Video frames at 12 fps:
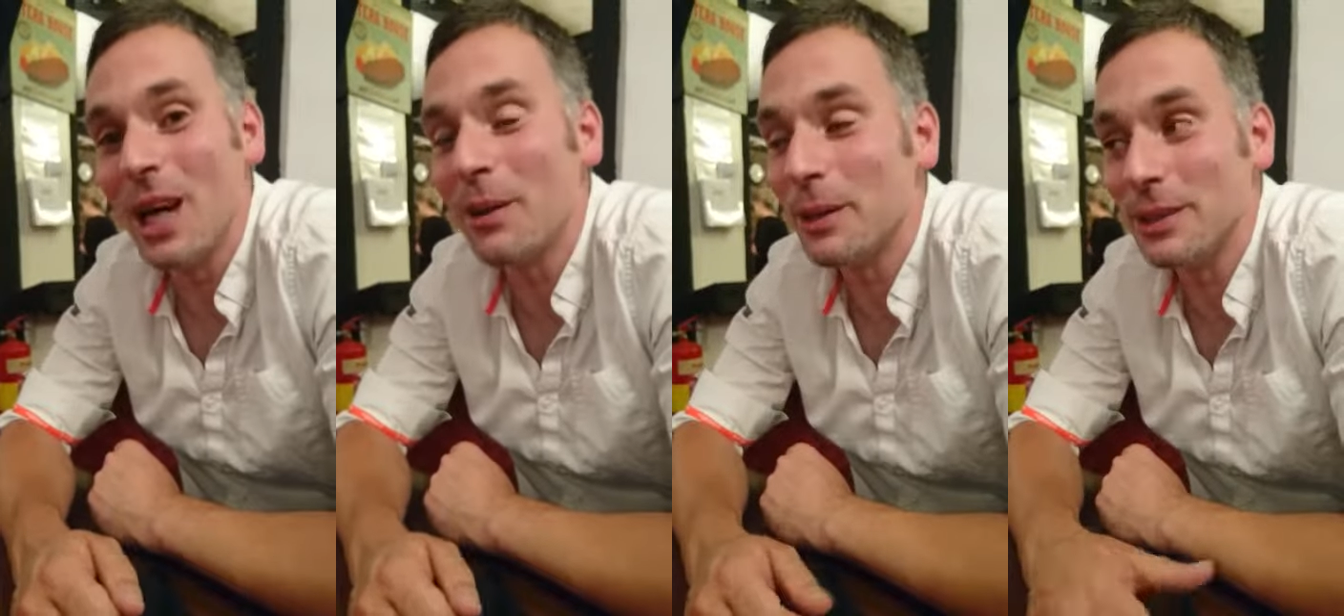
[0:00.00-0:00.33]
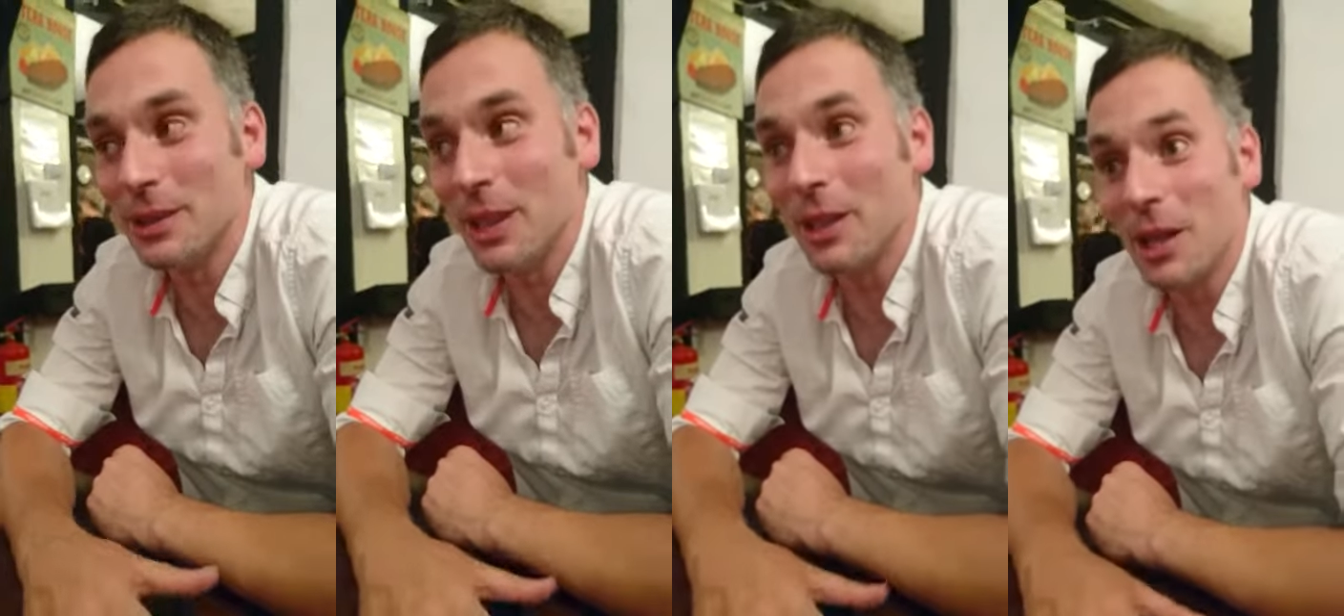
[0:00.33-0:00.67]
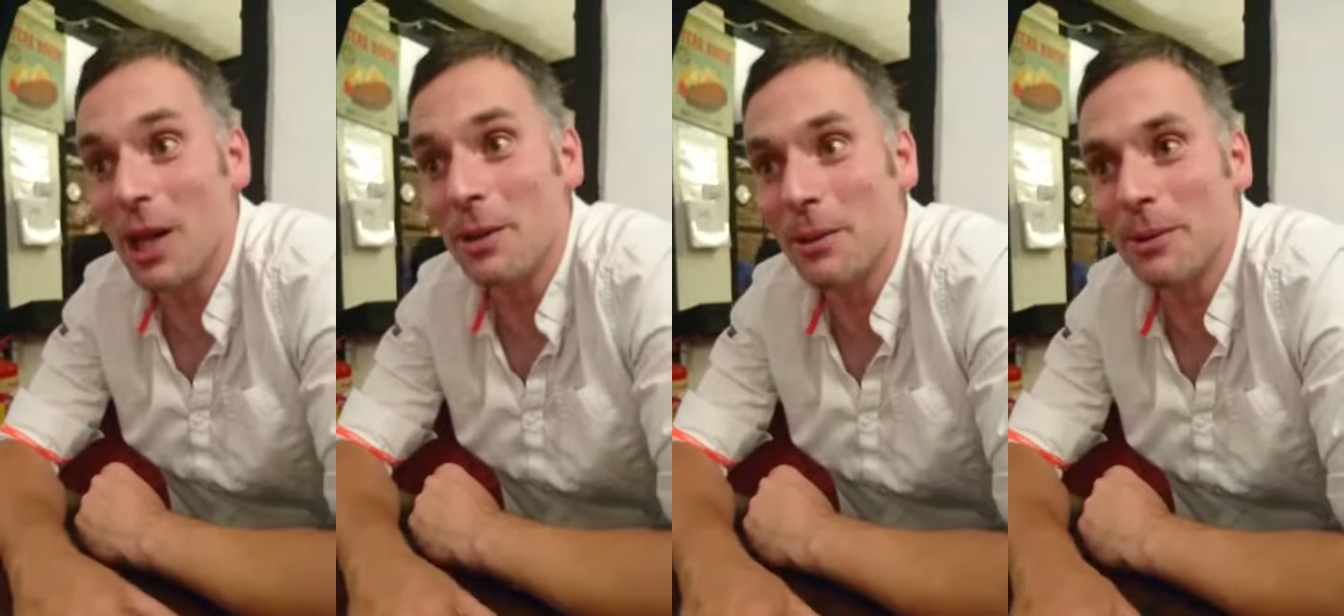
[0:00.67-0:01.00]
No, and,
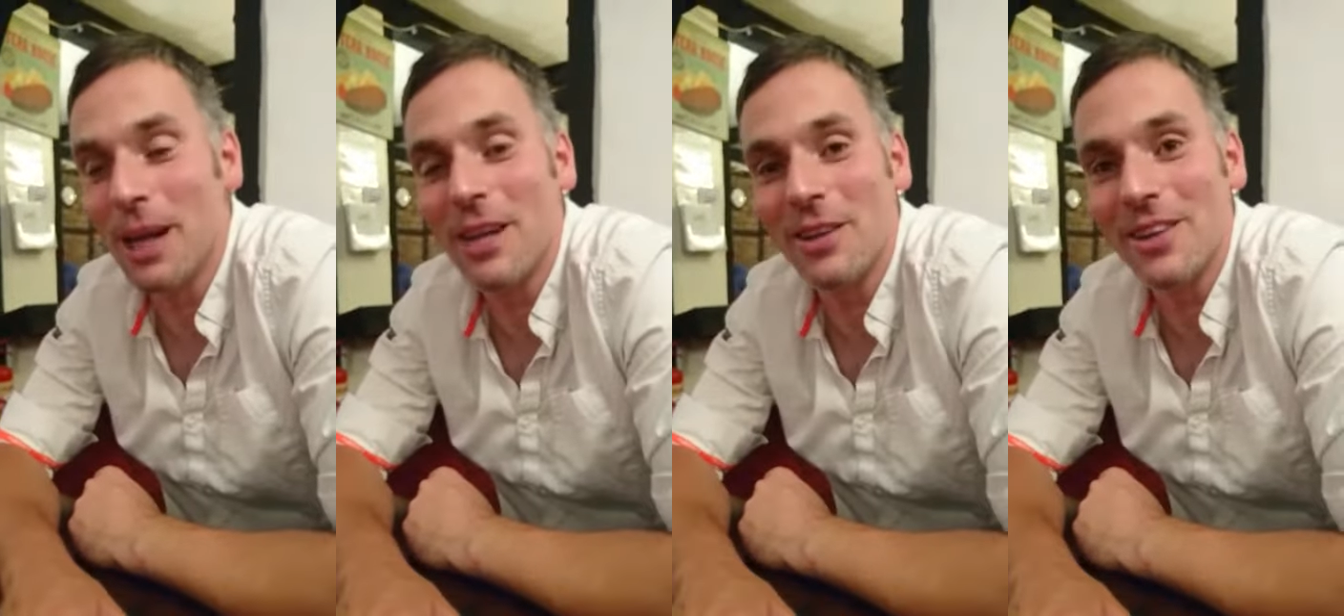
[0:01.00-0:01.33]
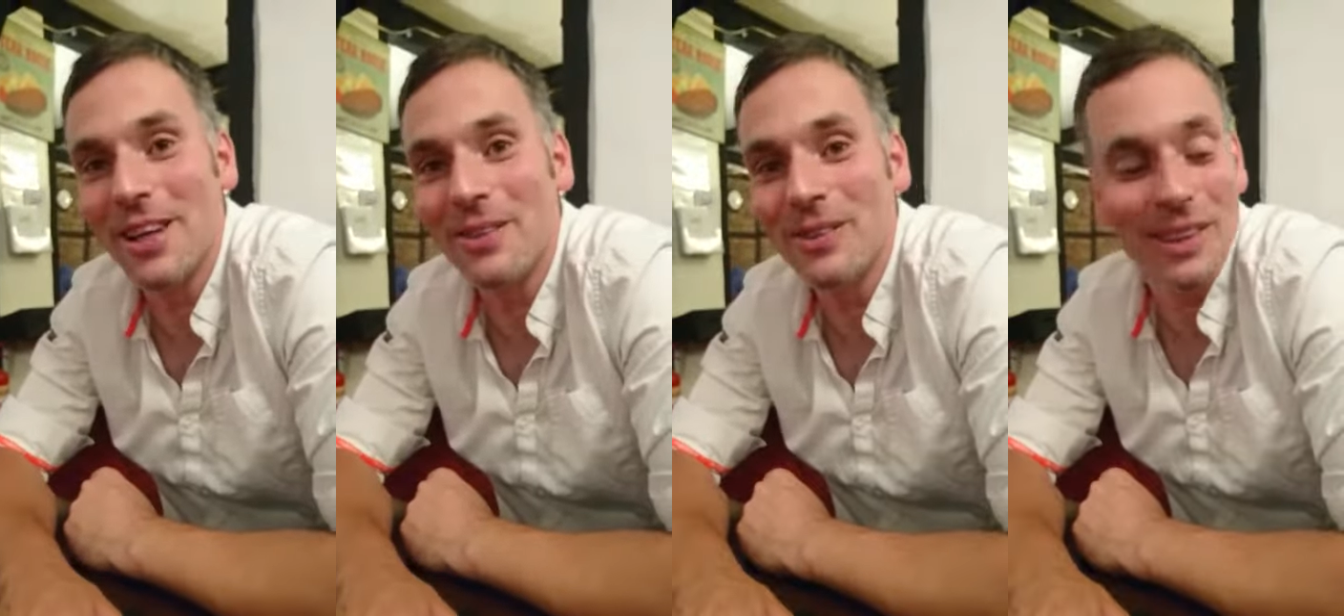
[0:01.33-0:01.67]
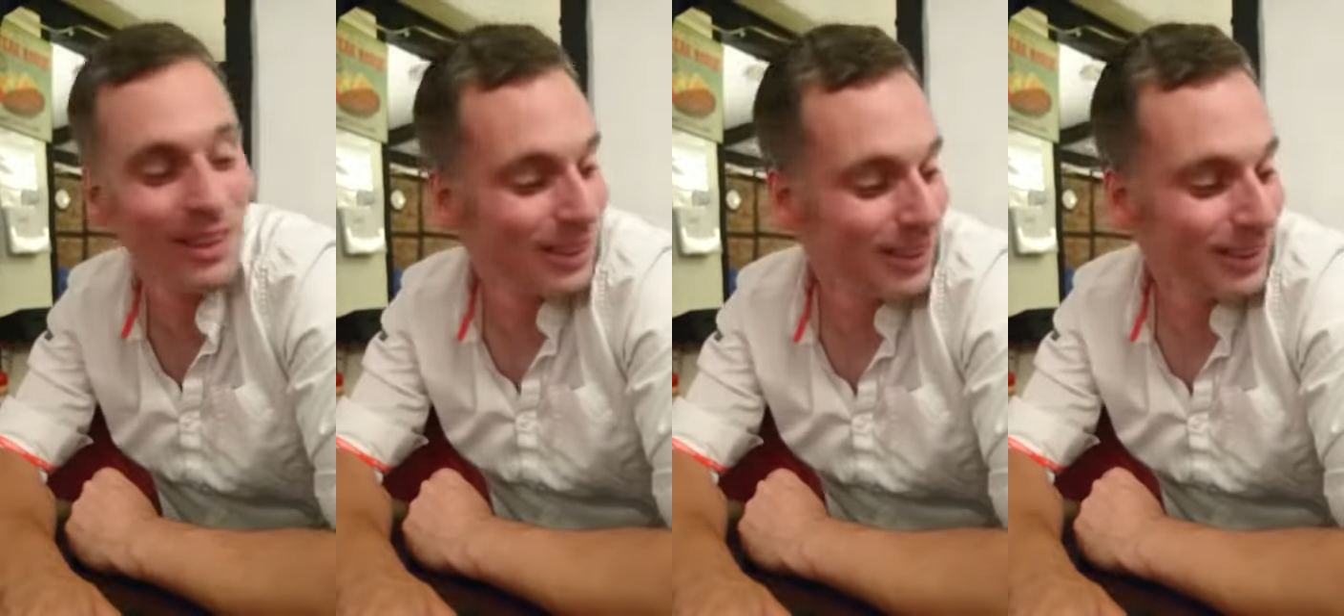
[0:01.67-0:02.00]
and, and I'm glad I don't.
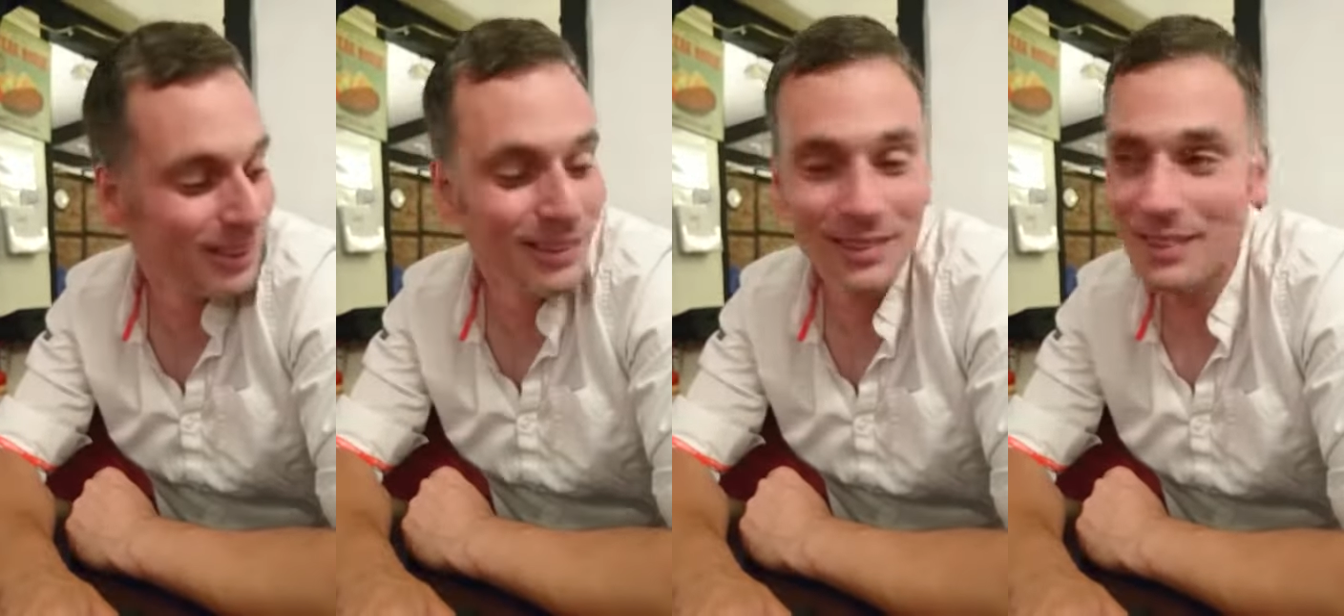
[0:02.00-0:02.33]
Yeah,